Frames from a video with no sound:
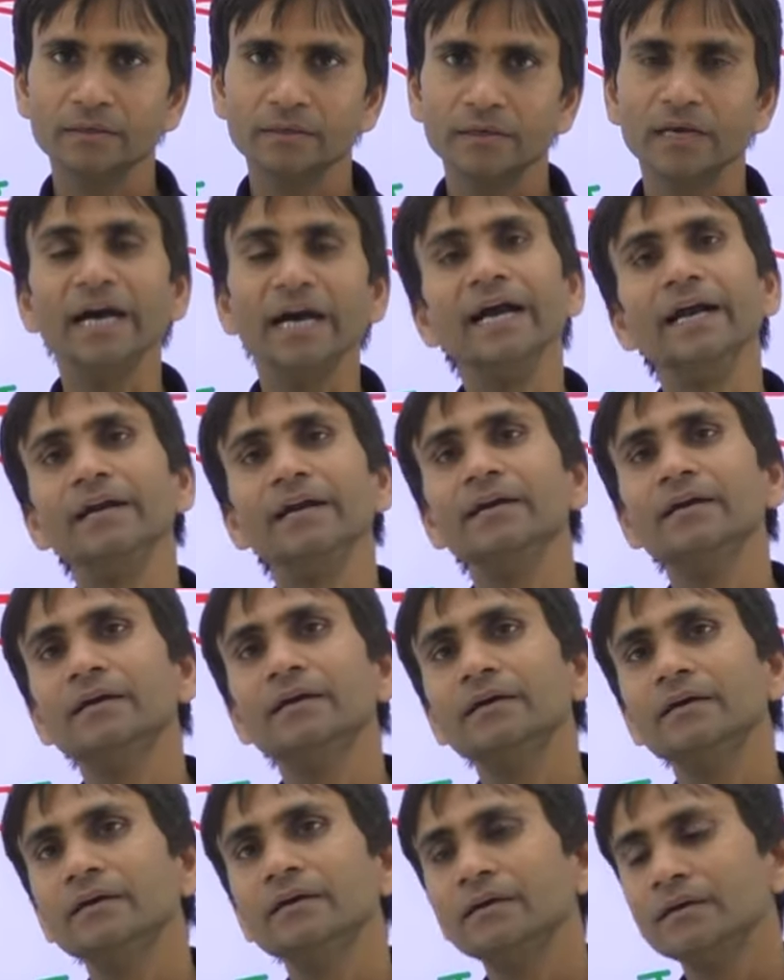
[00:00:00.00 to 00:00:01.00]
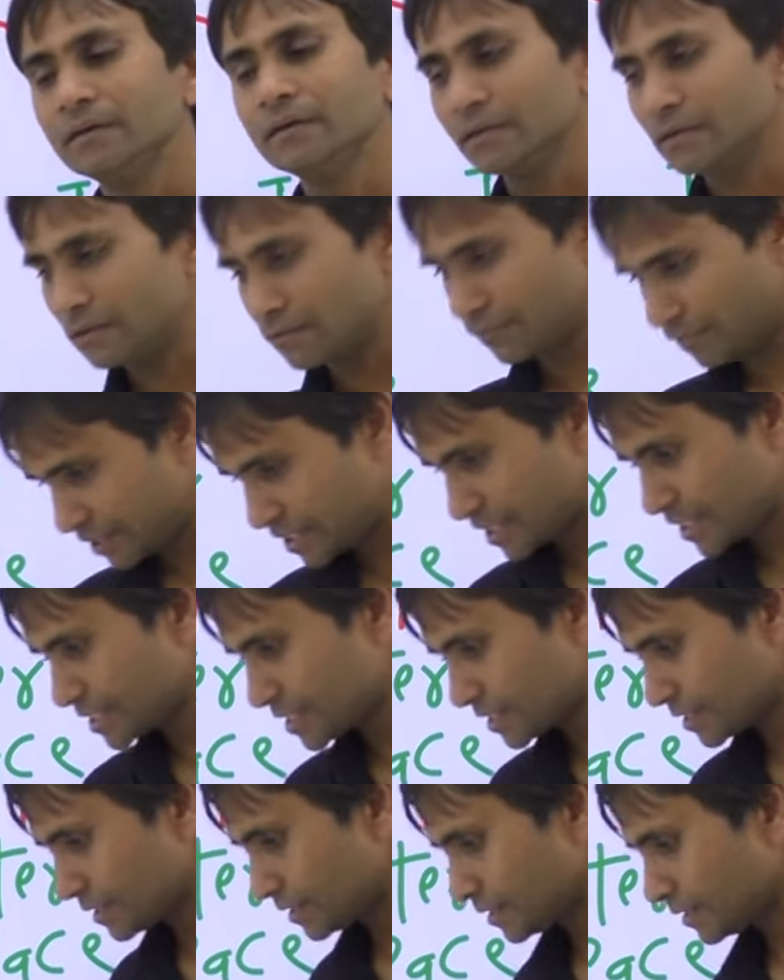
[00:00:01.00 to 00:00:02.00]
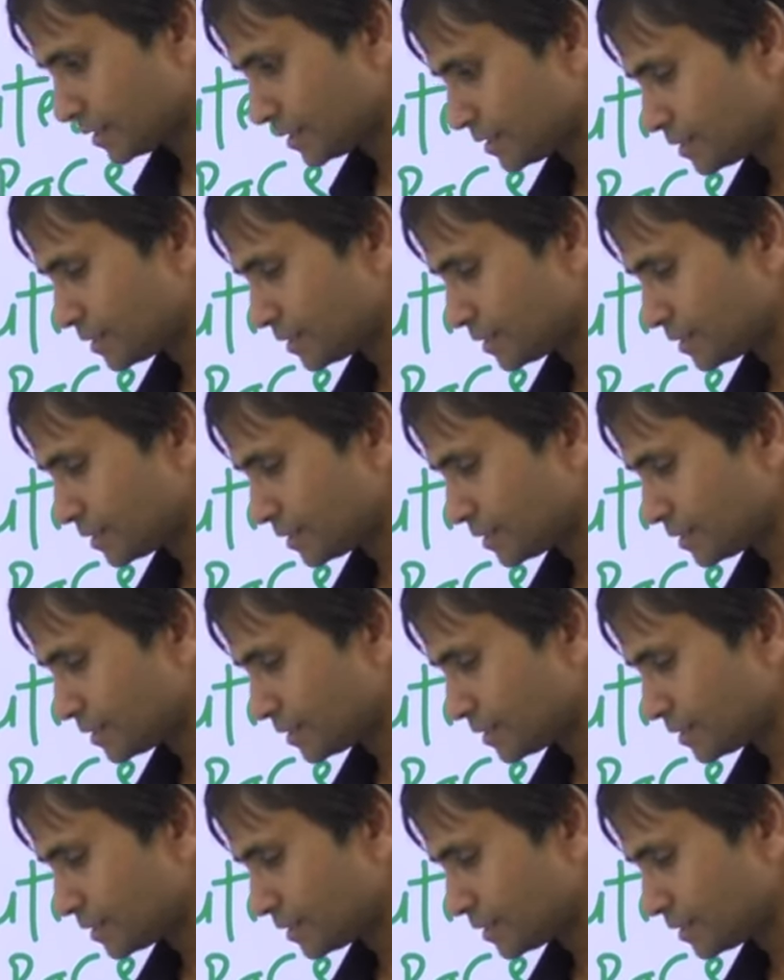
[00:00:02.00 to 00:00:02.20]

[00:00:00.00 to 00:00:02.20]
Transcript: and which is a